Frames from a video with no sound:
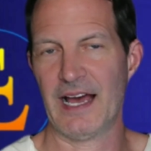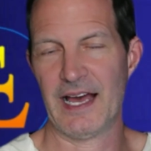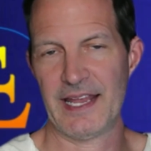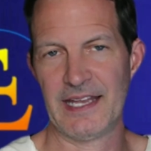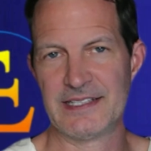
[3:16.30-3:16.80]

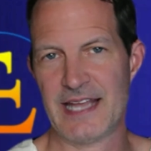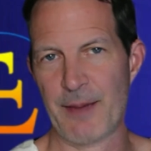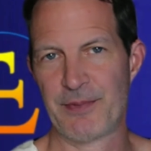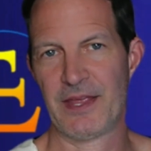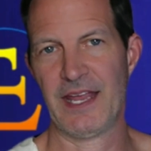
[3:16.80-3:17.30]

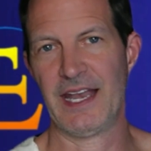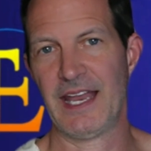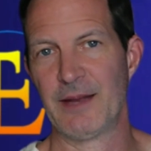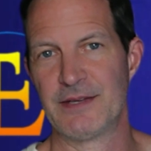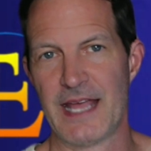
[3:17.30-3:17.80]
in-depth,
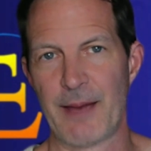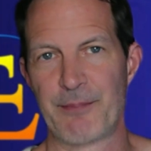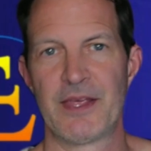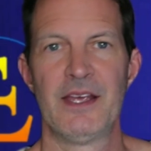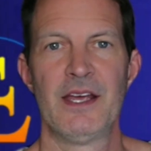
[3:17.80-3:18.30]

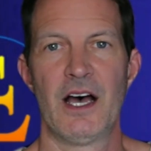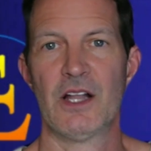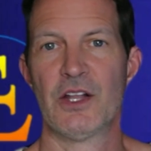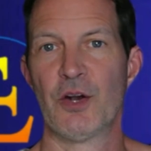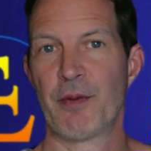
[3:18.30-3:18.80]
a
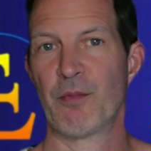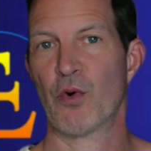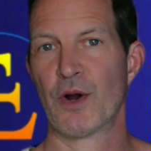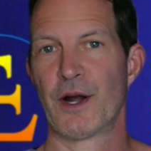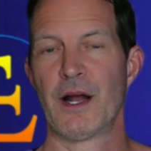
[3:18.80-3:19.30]
little bit
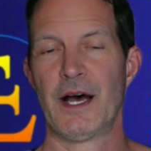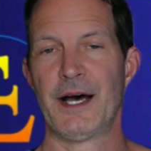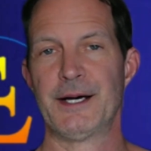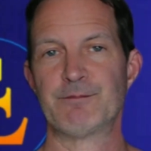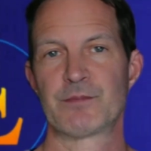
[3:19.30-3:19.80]
more
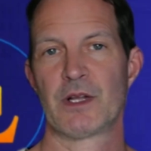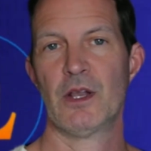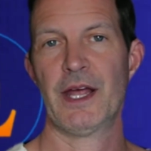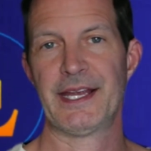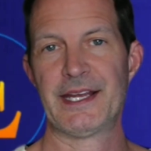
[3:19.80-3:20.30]

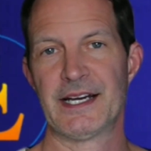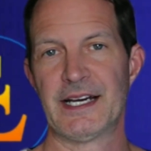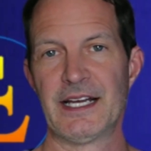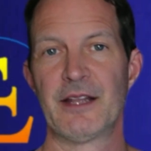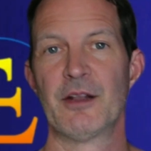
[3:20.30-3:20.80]

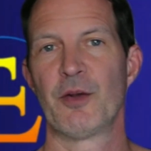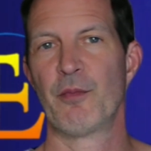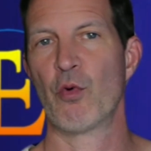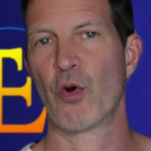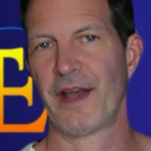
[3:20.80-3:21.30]
a little
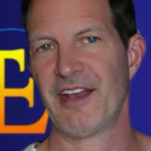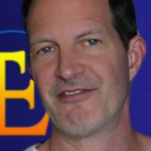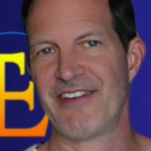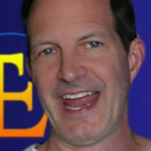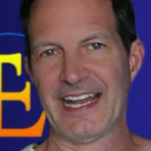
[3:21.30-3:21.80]
more
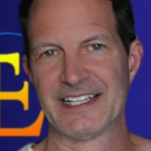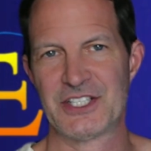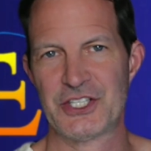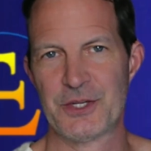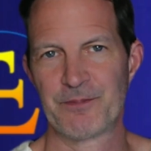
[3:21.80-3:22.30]

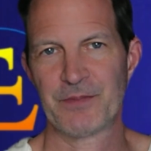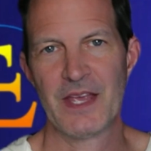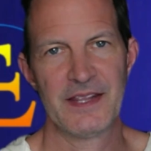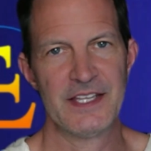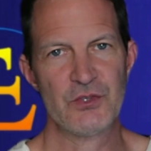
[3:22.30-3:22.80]
advanced.
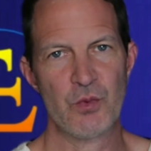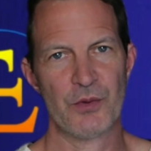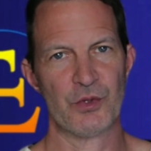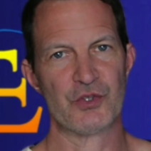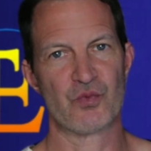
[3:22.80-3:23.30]
This
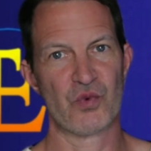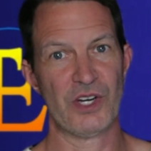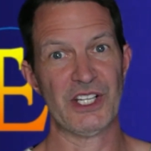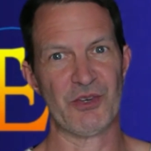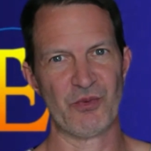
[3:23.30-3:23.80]
one was
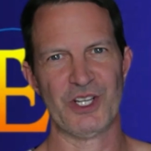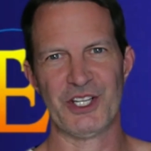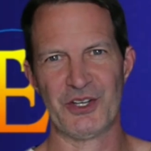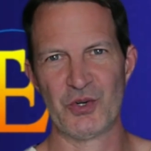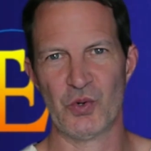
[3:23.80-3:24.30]
really,
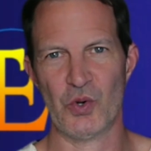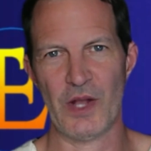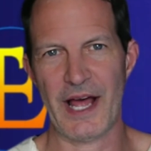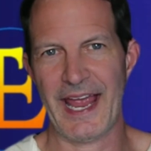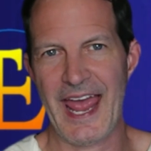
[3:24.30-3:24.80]
really
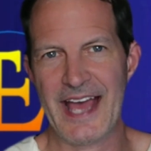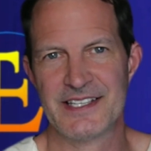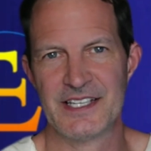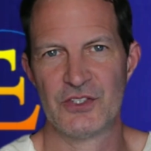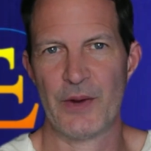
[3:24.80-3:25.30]
cool. I
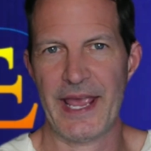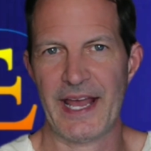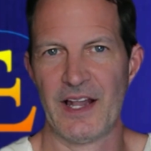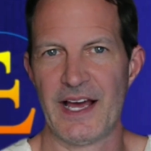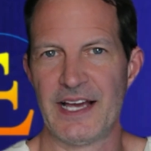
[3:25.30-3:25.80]
asked it to
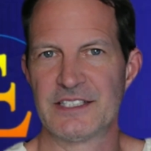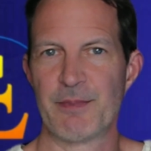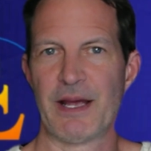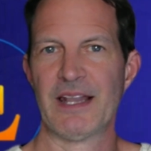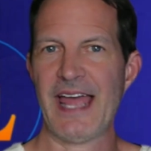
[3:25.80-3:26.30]
analyze
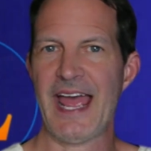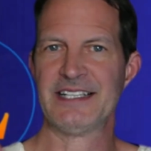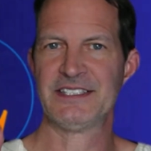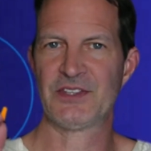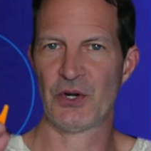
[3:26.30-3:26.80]
my
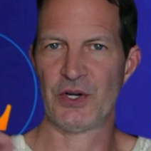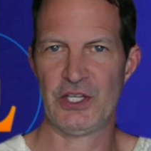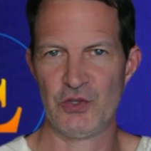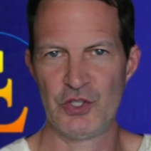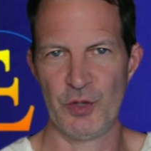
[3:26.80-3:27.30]
last 30
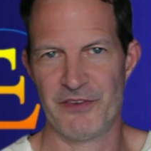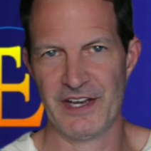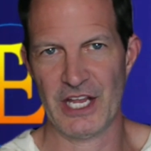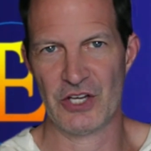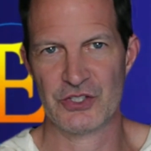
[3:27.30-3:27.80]
YouTube
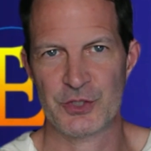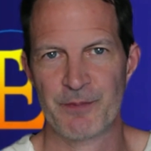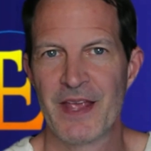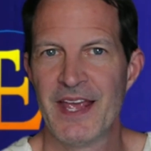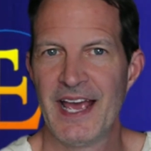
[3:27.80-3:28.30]
videos,
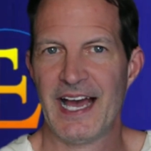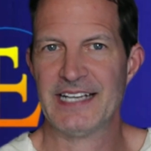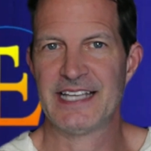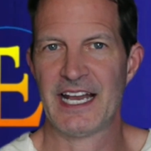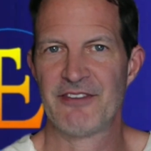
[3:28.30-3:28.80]

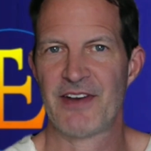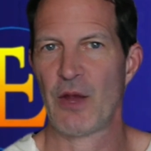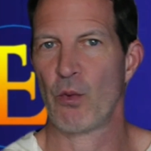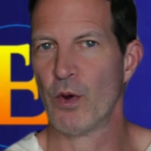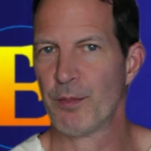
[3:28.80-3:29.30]

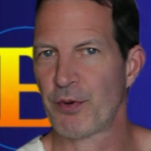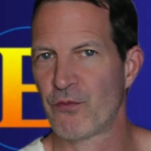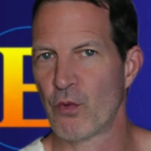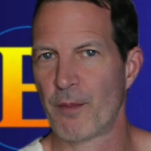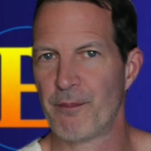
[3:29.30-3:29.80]
identify what
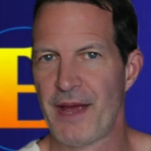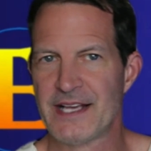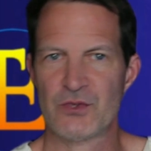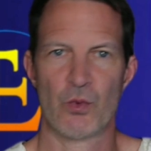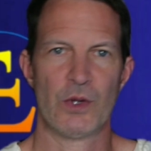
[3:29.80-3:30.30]
performed
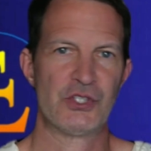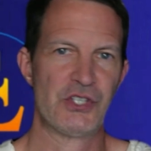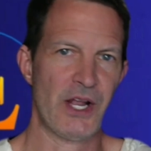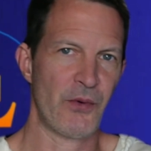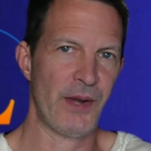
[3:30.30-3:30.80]
best, what
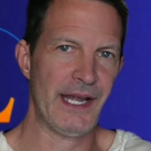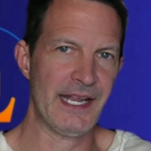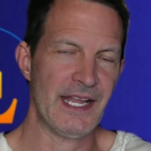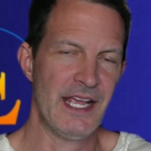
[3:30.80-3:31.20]
generated